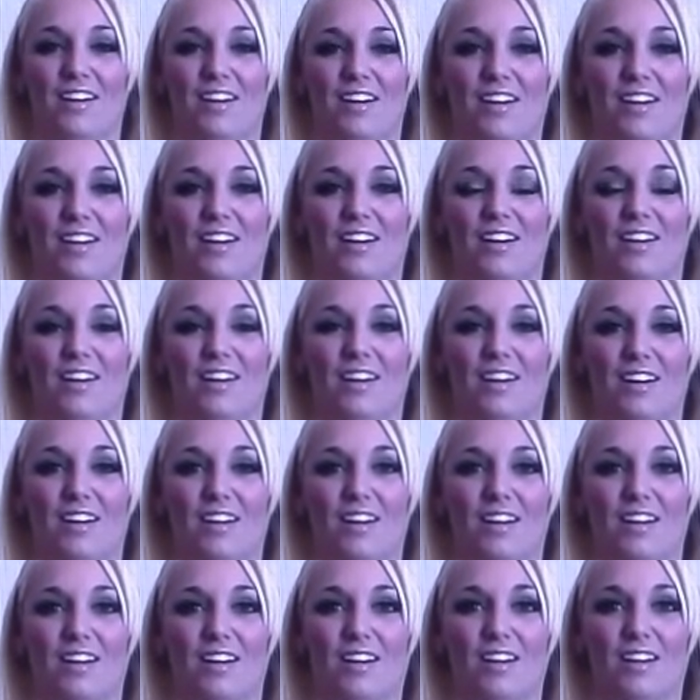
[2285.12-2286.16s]
right with you.
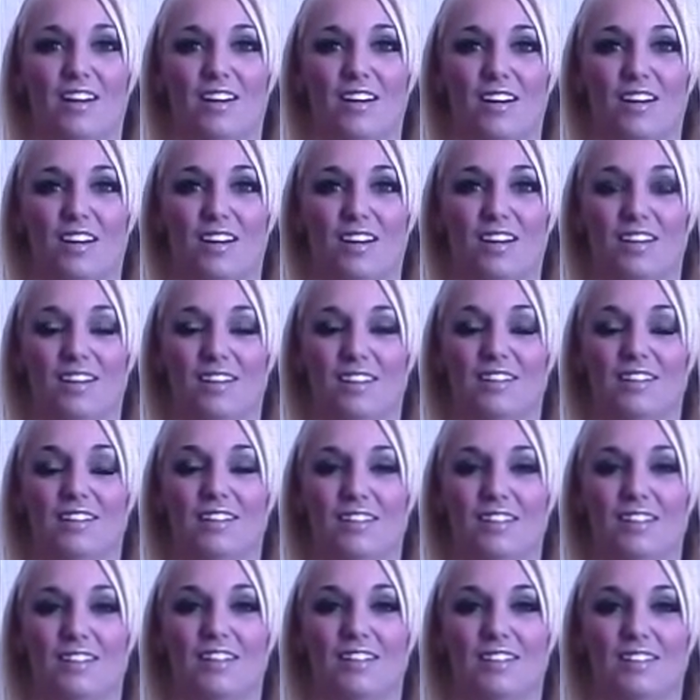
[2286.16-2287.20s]
I clowns.
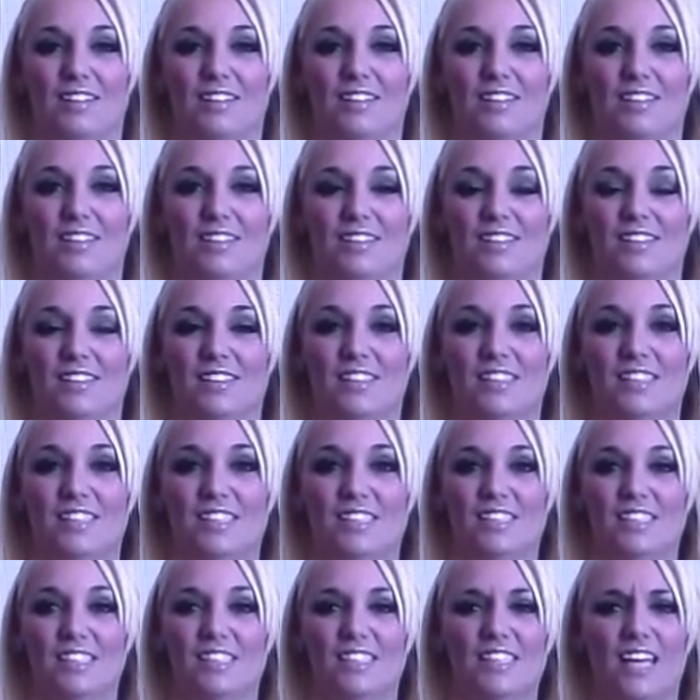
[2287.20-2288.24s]

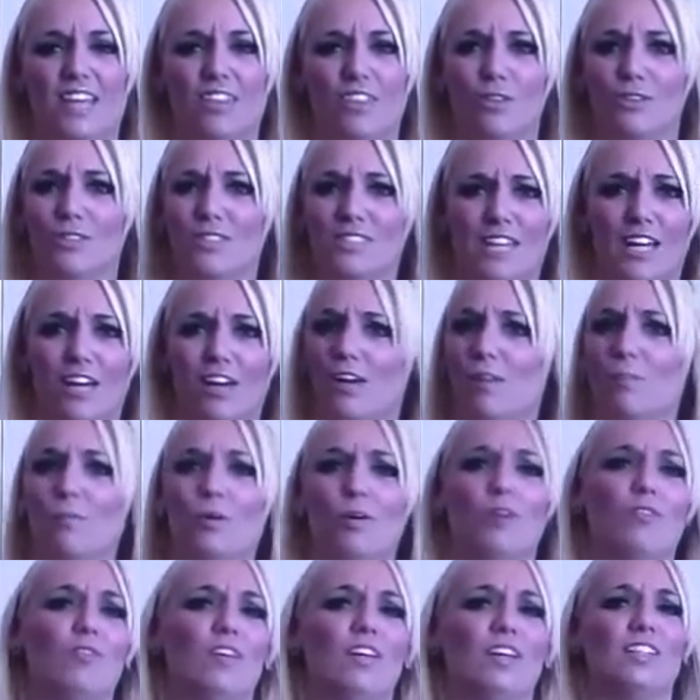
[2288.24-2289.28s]
Like he does some
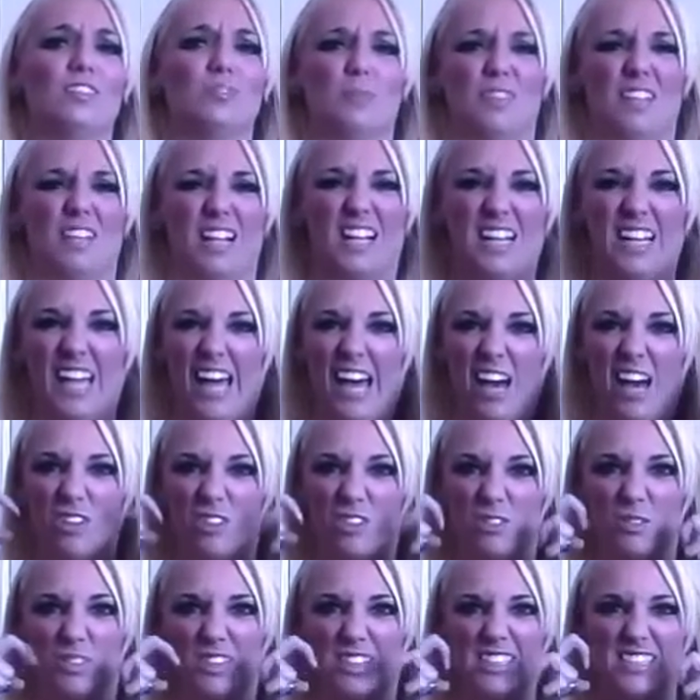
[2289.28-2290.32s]
really good.
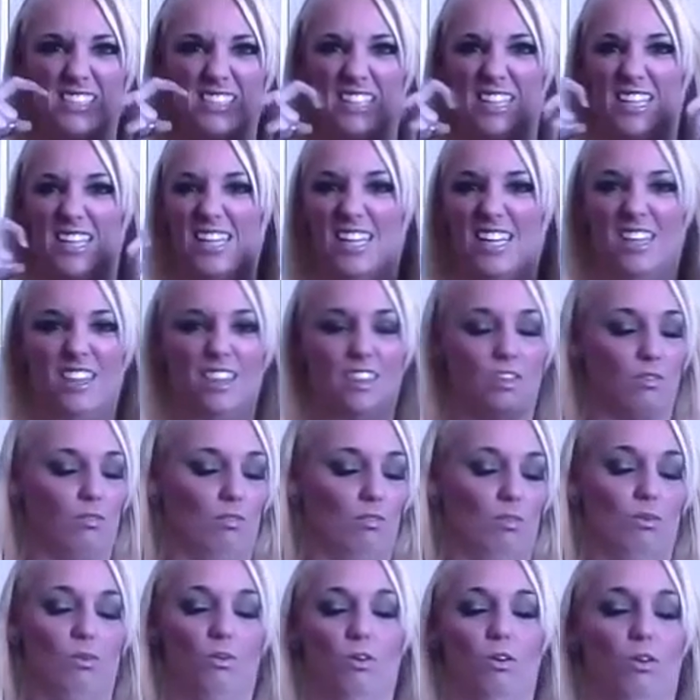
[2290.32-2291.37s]
Oh
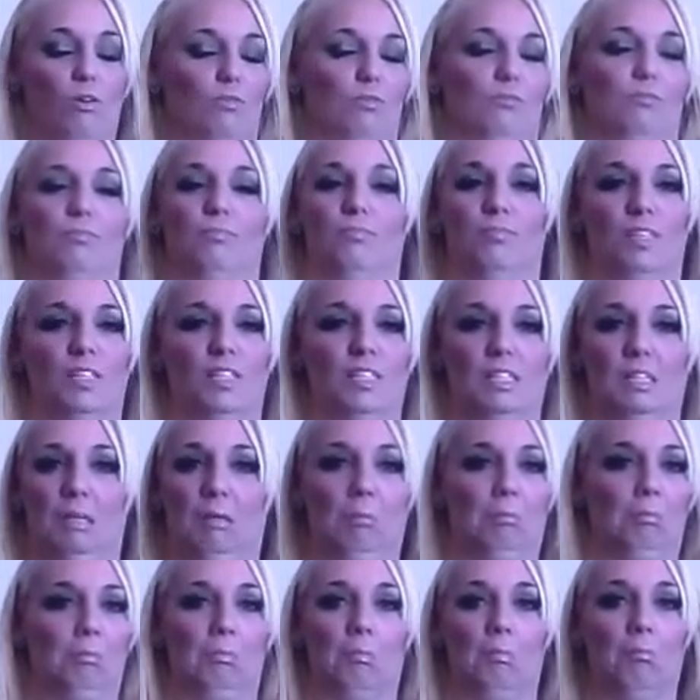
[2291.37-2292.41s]
yeah, he does some creepy
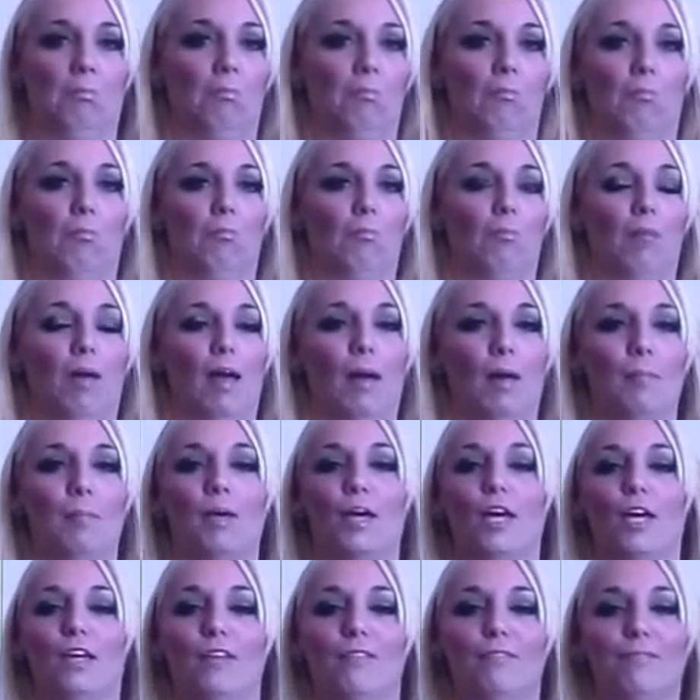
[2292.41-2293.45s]
ones. They're
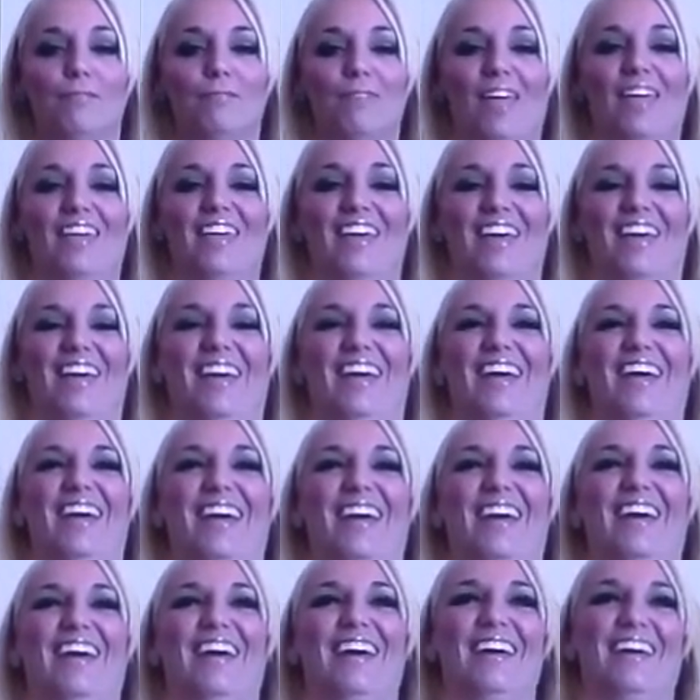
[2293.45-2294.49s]
out there. So you
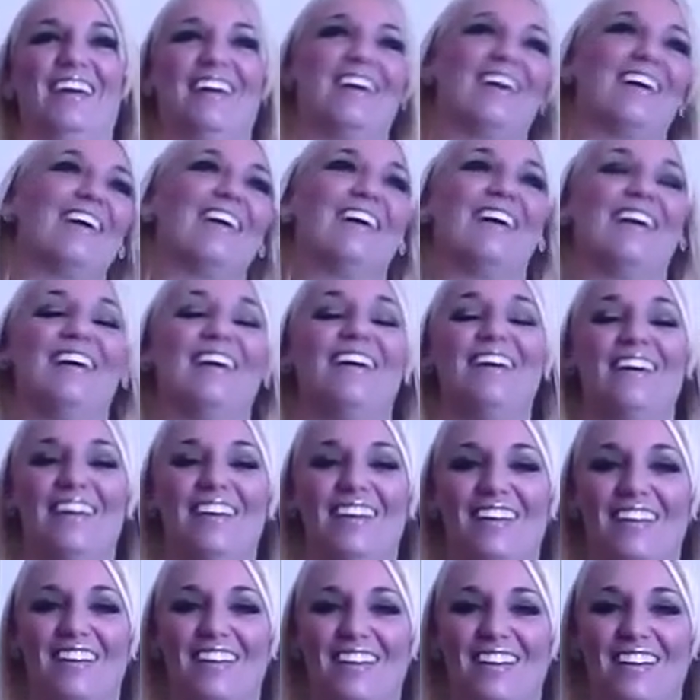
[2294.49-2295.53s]
got to know he's a little bit
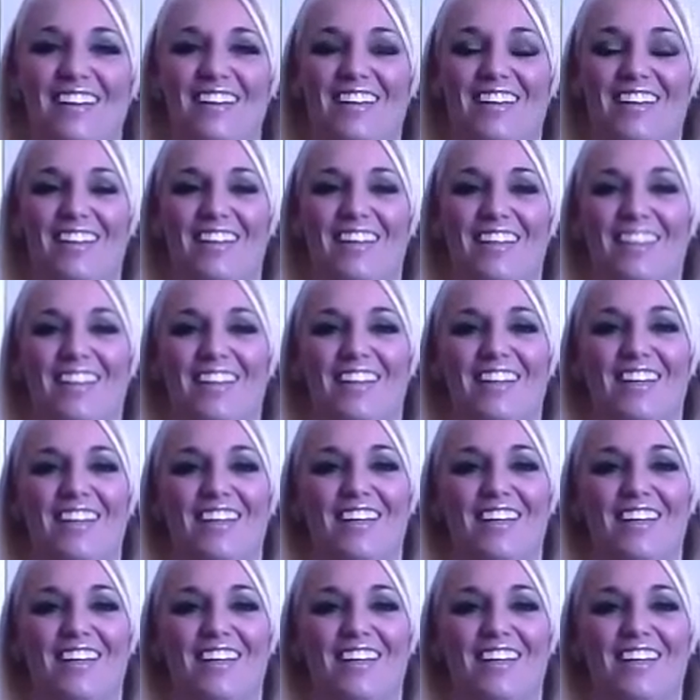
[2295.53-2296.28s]
twisted in the head.